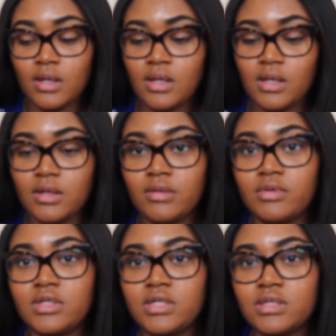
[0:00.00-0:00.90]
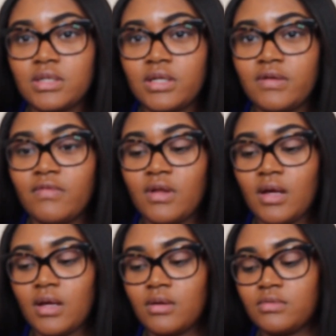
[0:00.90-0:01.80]
Let's just leave
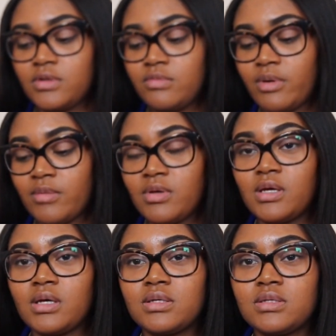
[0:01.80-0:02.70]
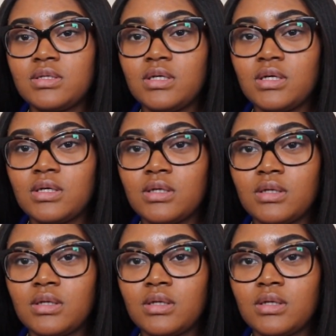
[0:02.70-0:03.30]
that. You probably can't see it.